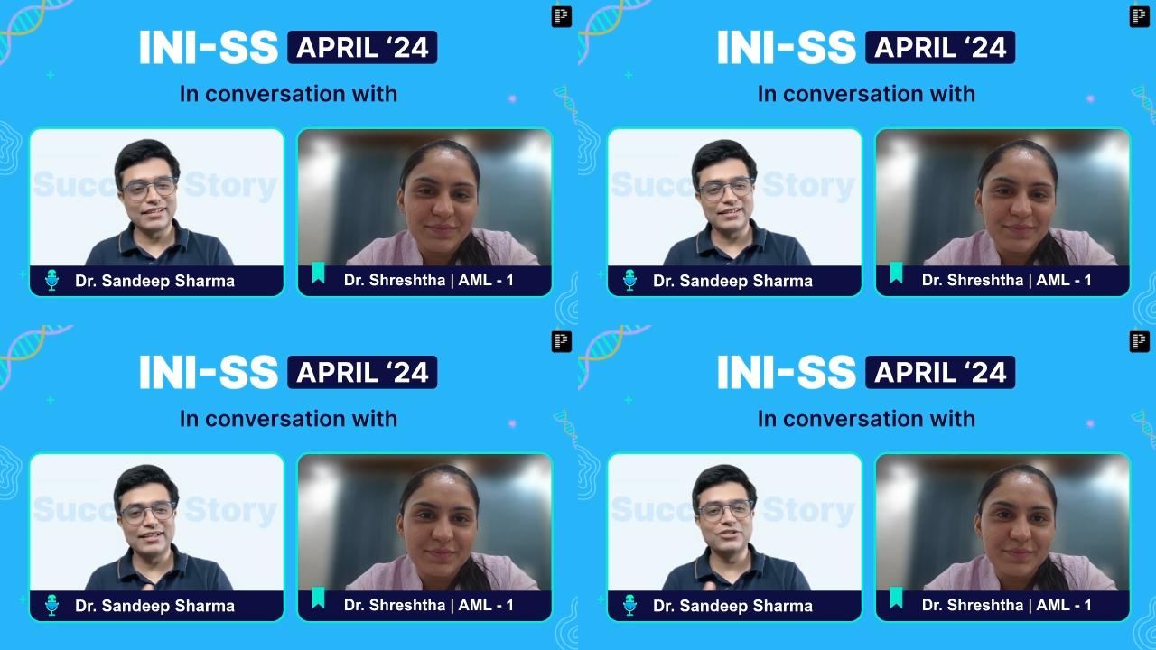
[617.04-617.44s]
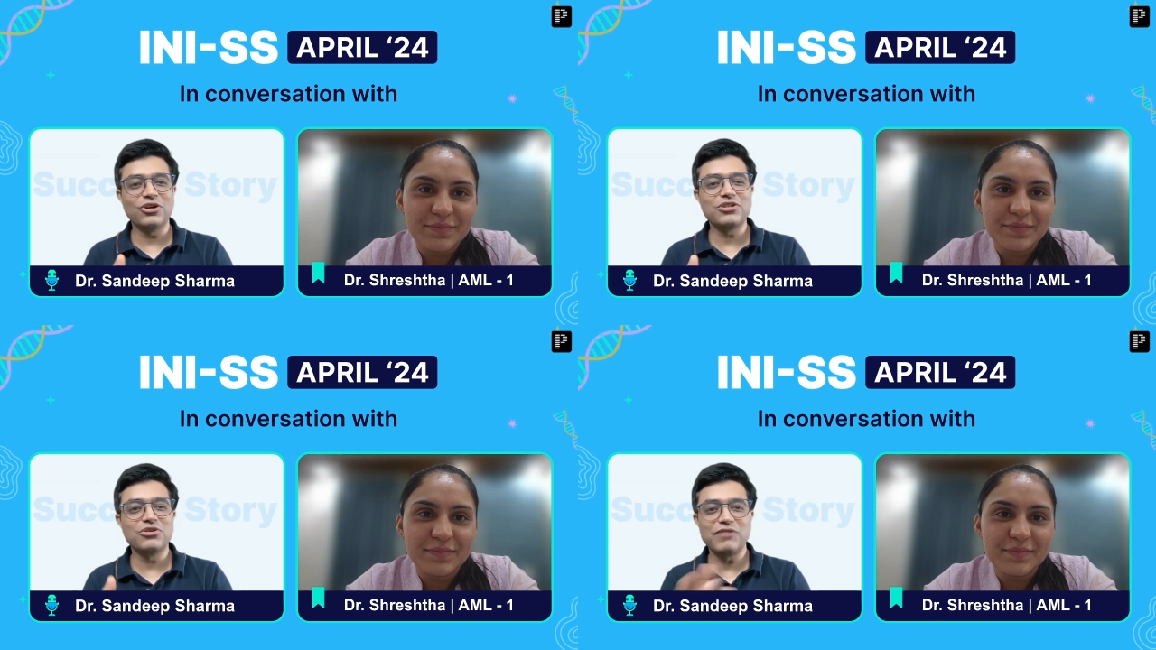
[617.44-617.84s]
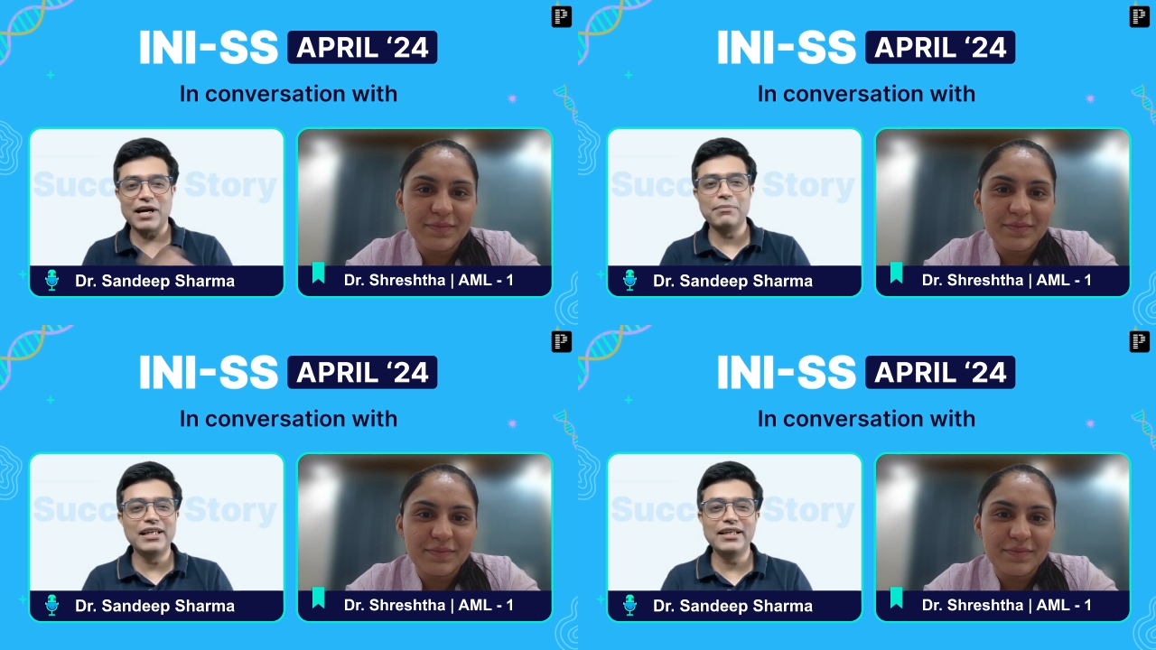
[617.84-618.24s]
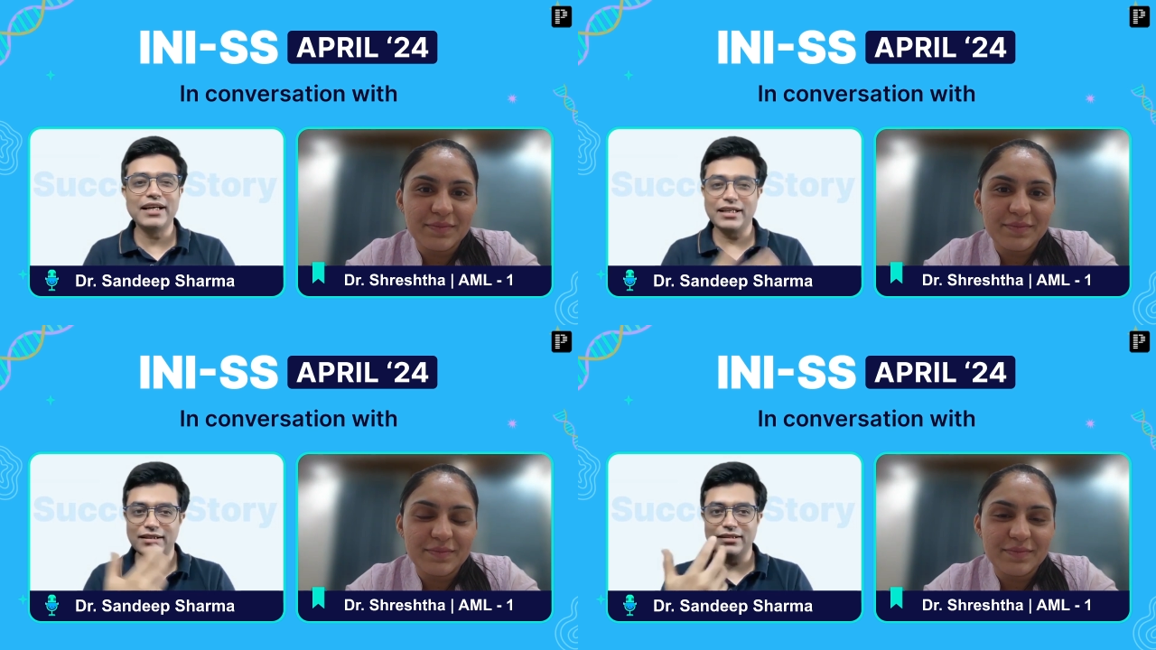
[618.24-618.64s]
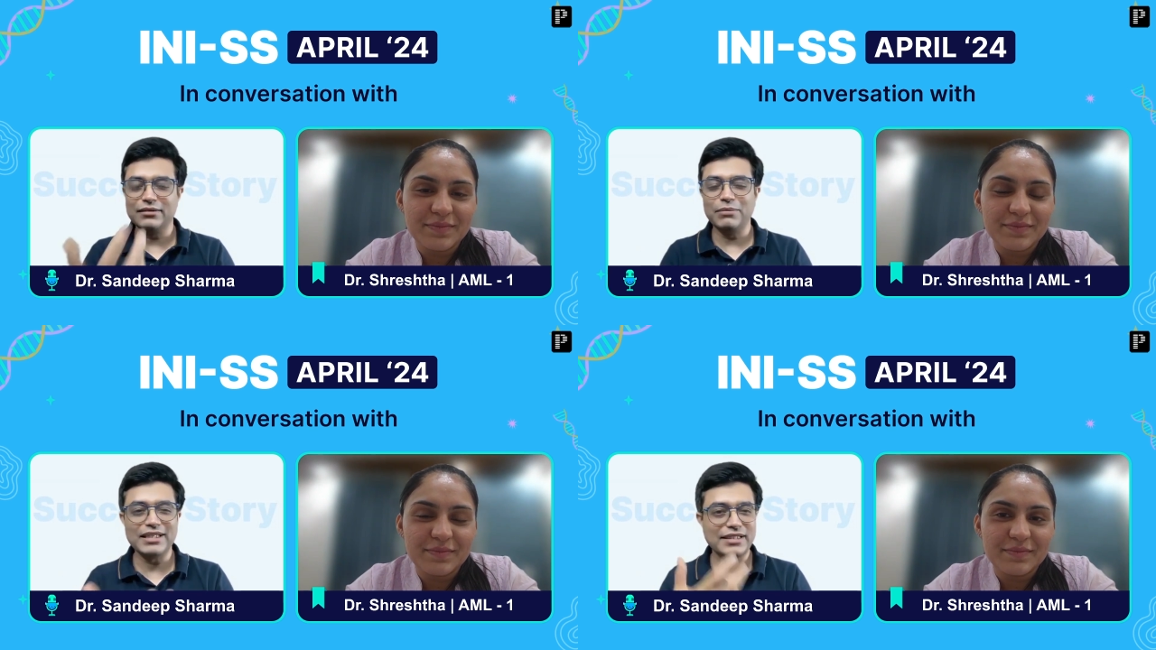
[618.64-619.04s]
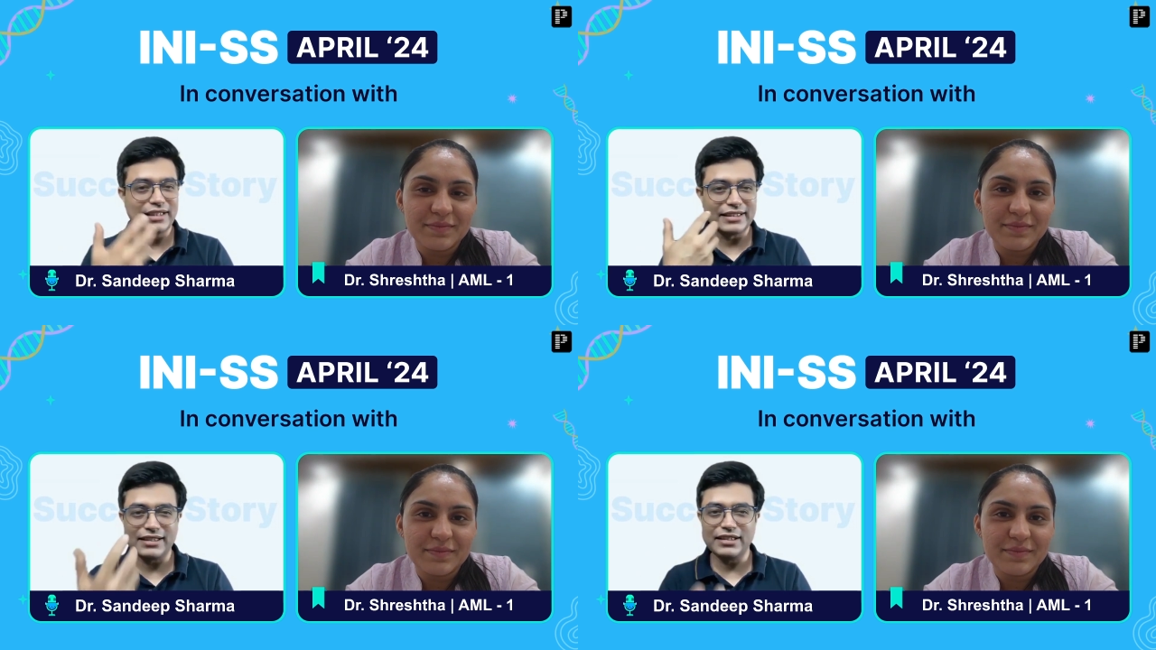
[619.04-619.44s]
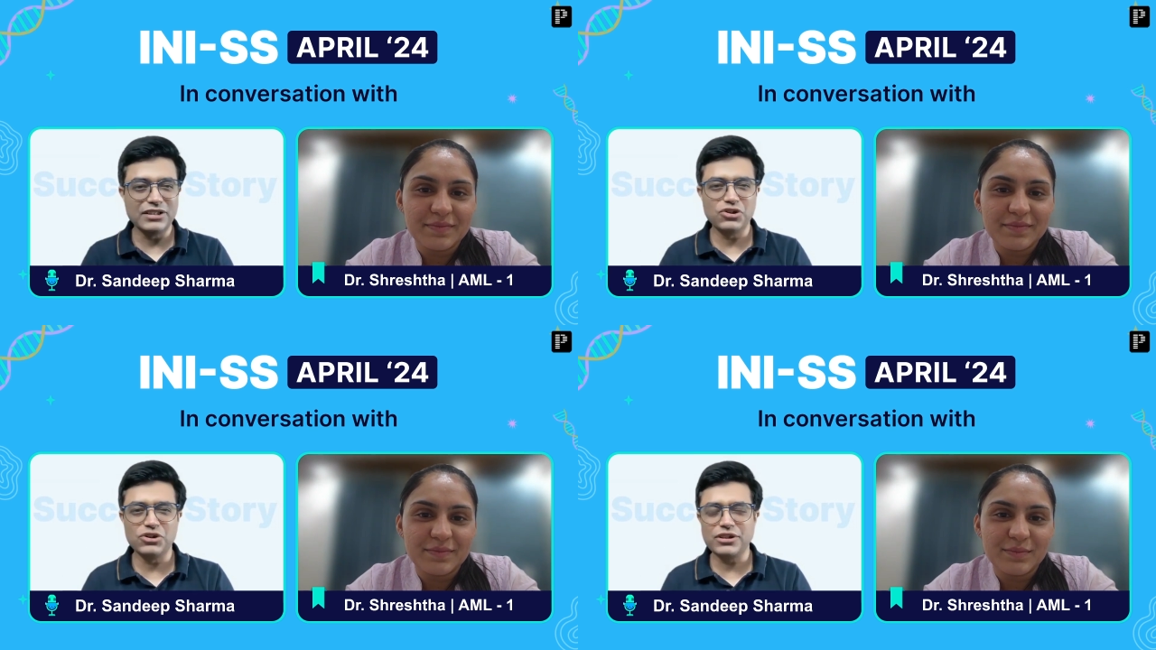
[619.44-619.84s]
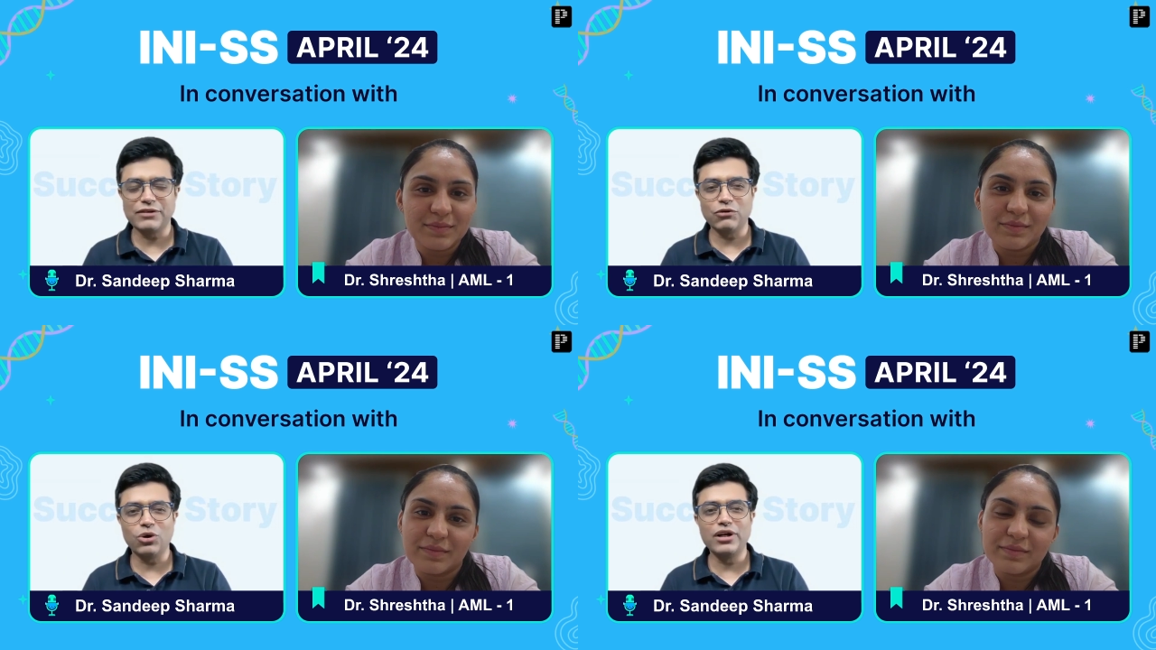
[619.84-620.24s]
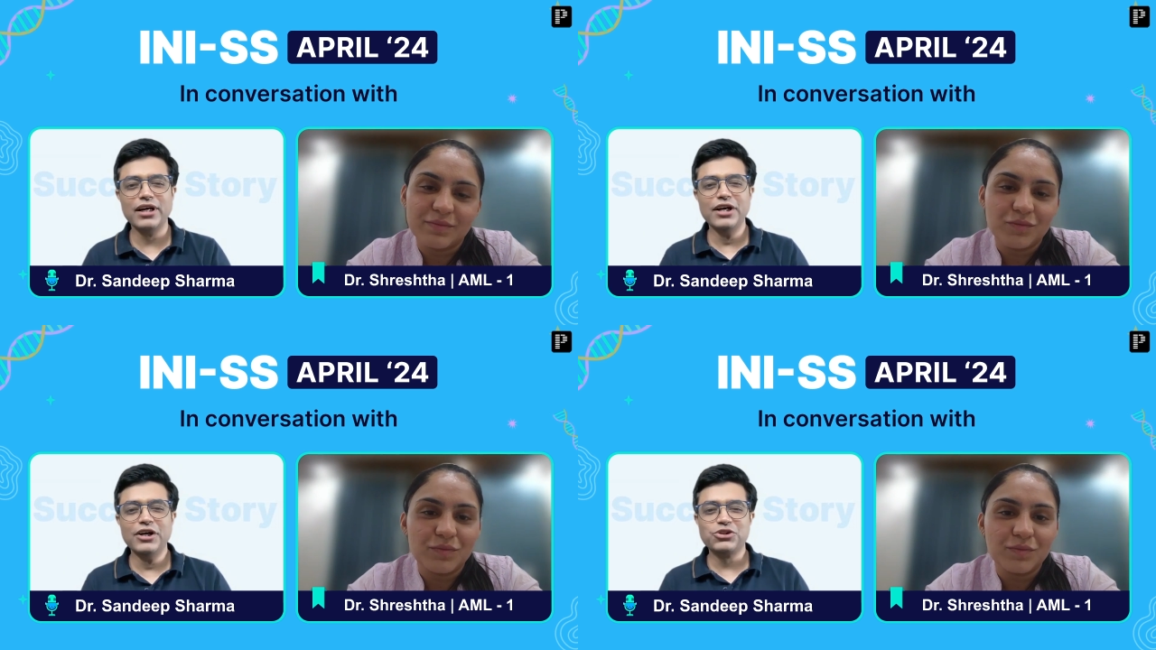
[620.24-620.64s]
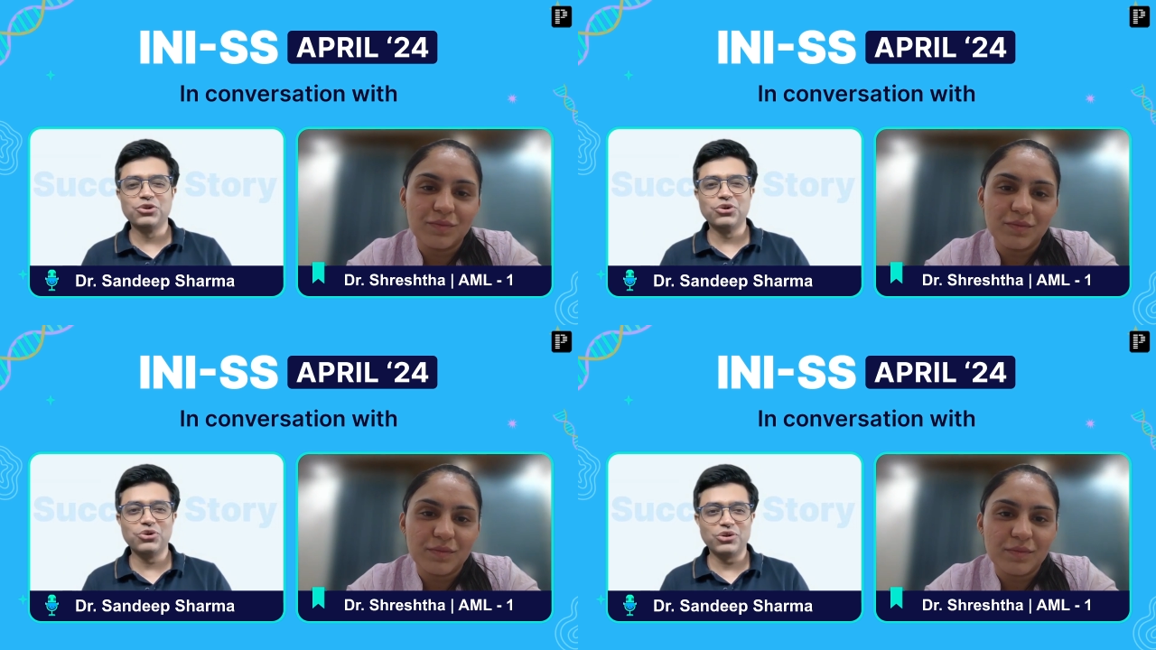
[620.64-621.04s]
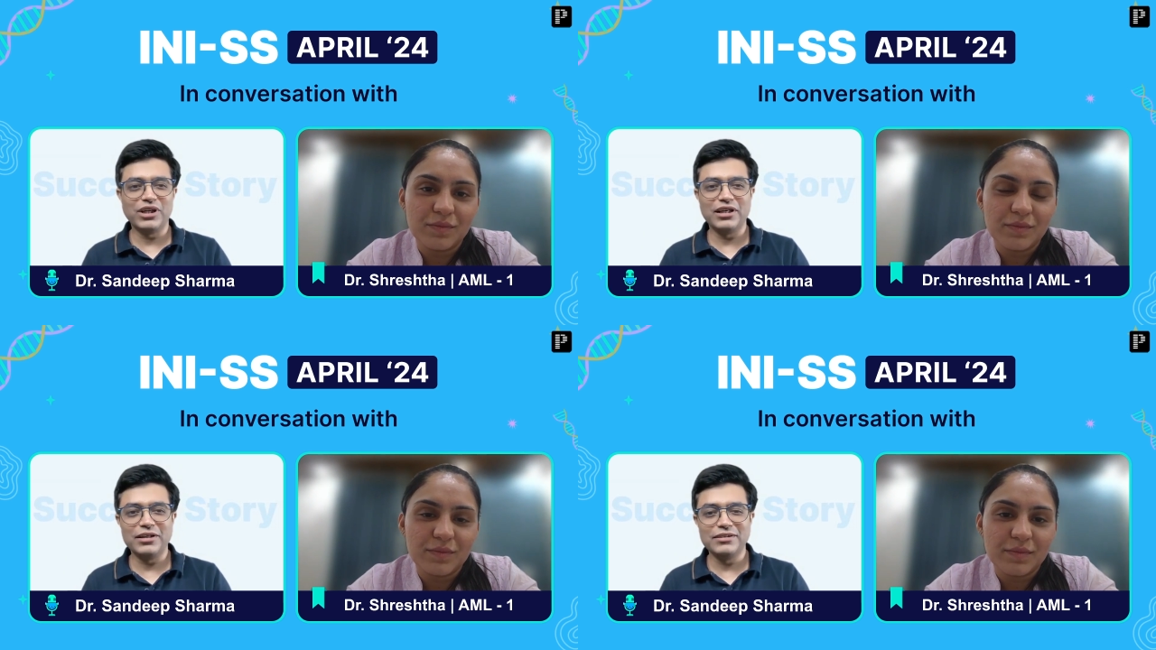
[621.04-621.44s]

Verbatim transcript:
Speaker 1: there is also family and uh, blessings and teachers involved so uh,